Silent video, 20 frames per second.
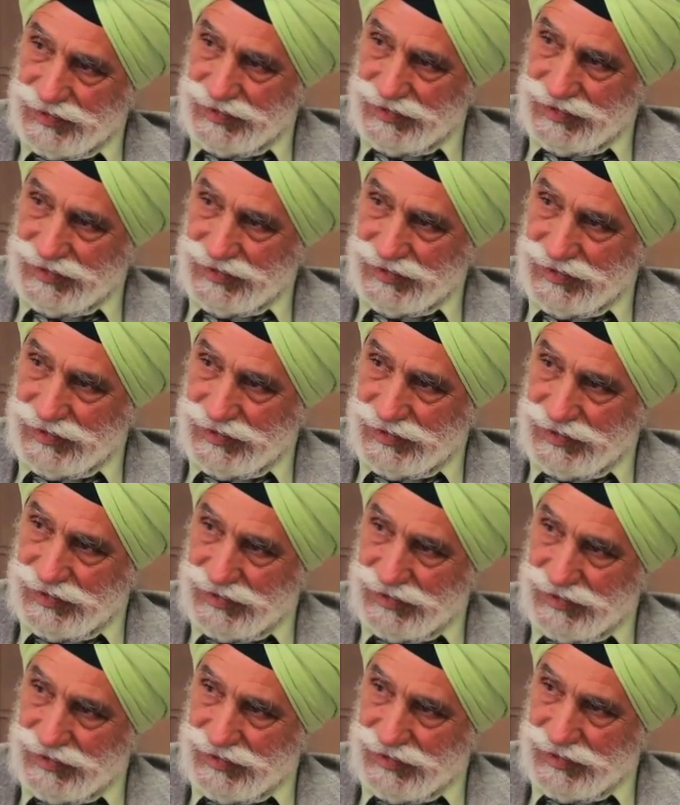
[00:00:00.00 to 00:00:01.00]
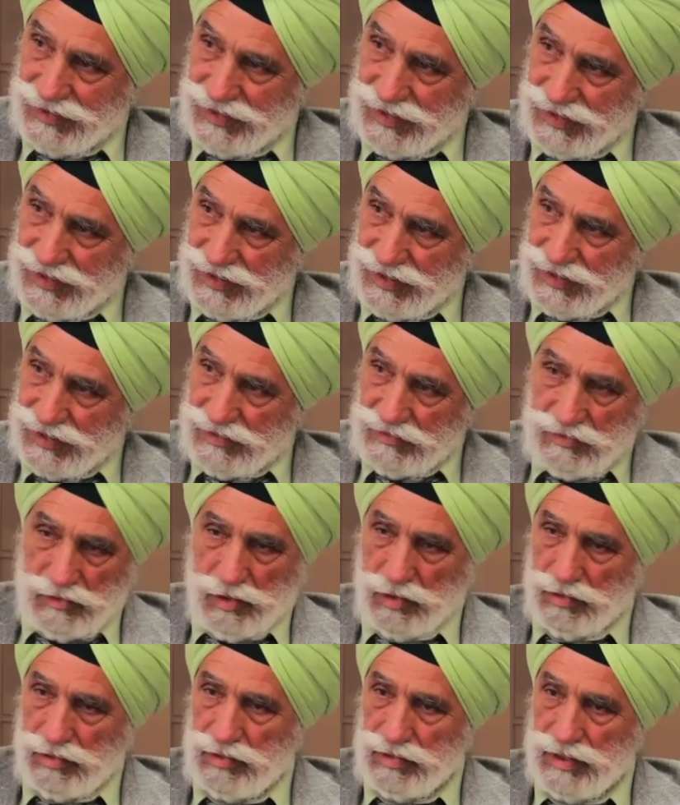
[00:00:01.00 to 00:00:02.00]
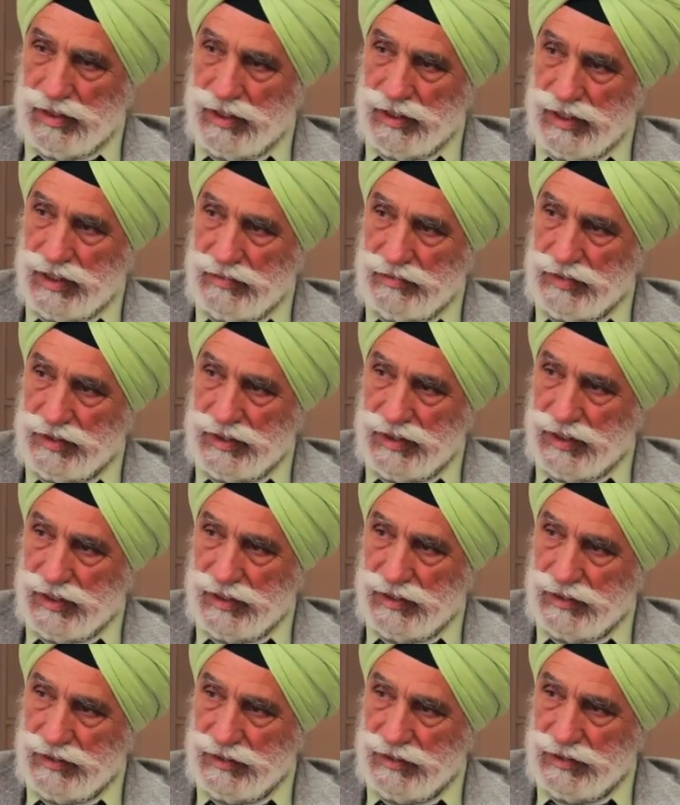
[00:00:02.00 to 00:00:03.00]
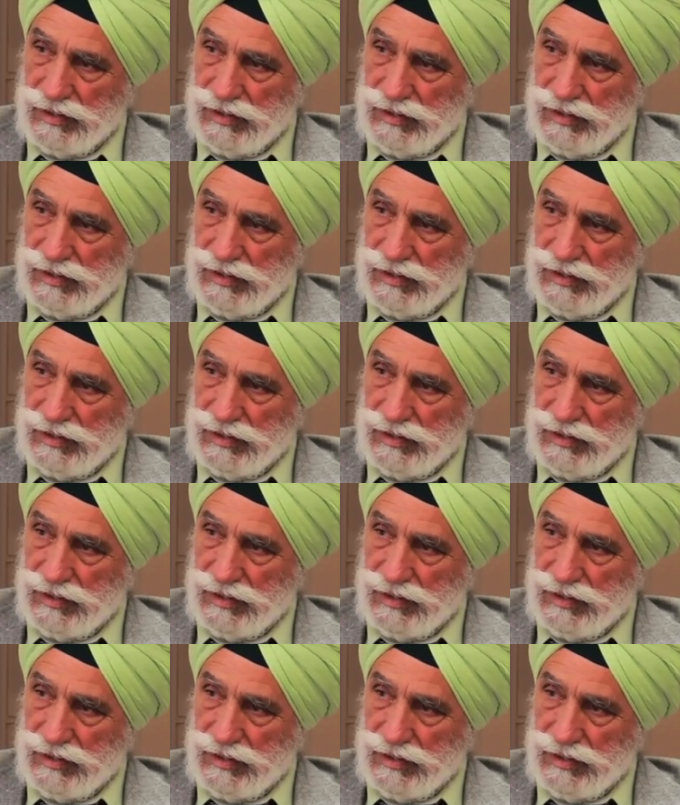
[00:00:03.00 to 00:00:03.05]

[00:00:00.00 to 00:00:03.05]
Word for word: what about today? No, not that much there.